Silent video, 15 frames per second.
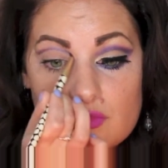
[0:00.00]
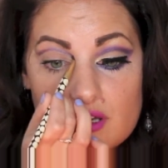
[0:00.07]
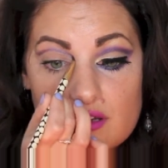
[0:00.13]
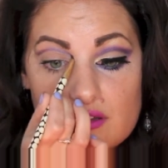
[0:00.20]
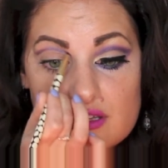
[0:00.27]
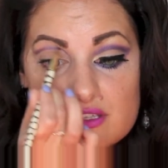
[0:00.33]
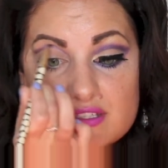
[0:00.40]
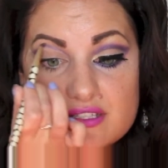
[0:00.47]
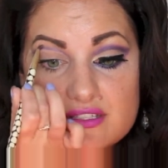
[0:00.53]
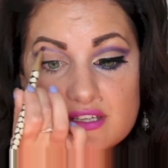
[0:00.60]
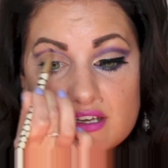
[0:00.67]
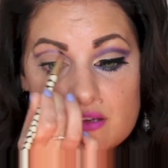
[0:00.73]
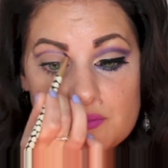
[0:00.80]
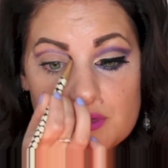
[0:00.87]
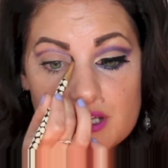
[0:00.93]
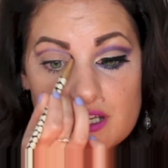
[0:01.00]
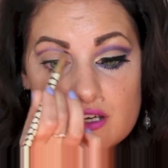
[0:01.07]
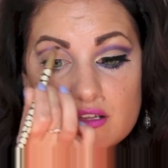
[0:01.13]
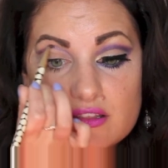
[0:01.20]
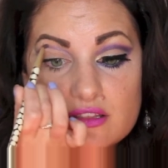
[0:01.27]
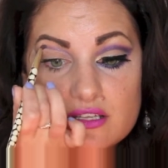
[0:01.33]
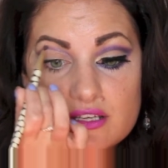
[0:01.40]
And this is gonna be
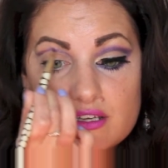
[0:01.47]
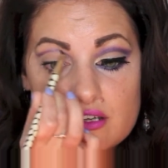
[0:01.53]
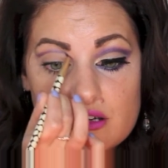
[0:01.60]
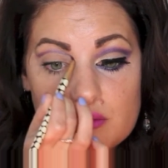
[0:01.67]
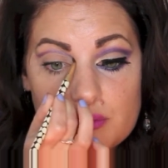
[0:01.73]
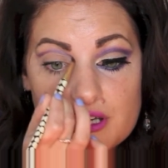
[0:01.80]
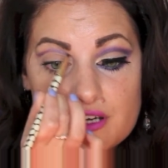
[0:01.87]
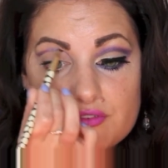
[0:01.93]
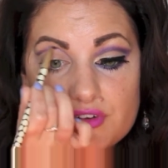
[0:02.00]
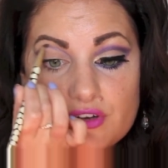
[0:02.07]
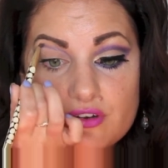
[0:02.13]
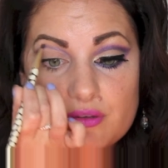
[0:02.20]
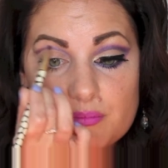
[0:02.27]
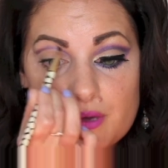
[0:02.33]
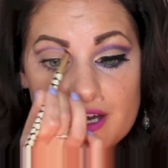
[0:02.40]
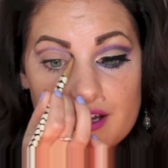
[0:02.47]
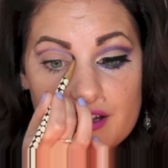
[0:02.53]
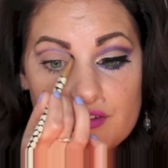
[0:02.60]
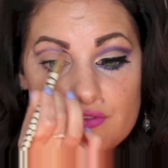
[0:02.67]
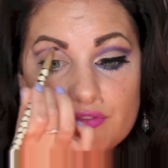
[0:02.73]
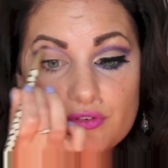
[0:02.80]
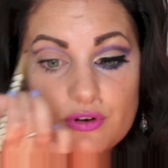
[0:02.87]
a little bit of going back
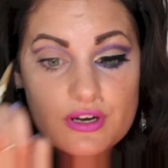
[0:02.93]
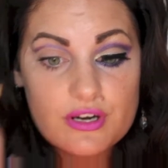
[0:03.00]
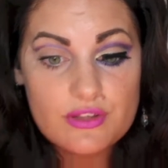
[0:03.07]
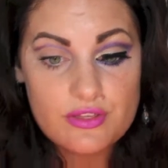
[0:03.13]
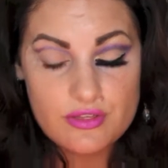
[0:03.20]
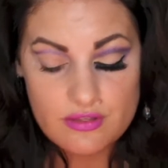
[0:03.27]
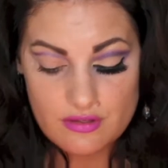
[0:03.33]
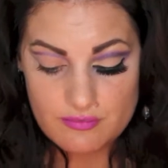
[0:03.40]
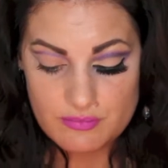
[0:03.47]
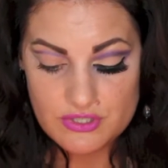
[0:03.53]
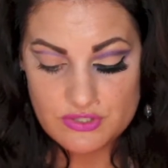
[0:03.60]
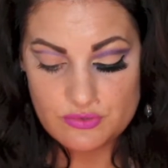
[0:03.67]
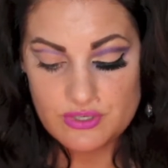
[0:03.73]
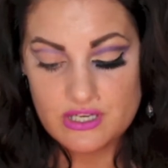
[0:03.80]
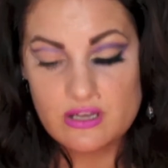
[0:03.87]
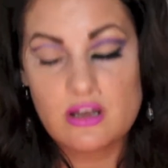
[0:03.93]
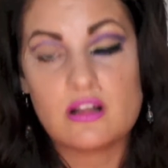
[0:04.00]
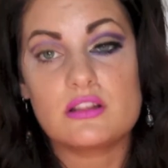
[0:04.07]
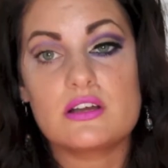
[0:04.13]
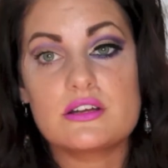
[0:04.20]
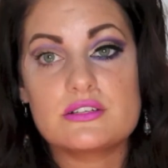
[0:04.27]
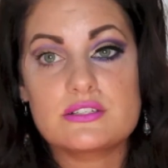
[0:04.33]
and forth between
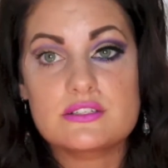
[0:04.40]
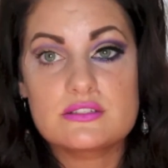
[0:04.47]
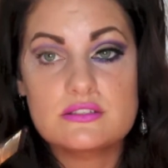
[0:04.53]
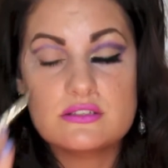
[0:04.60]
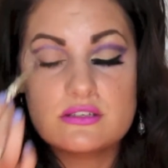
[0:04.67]
colors.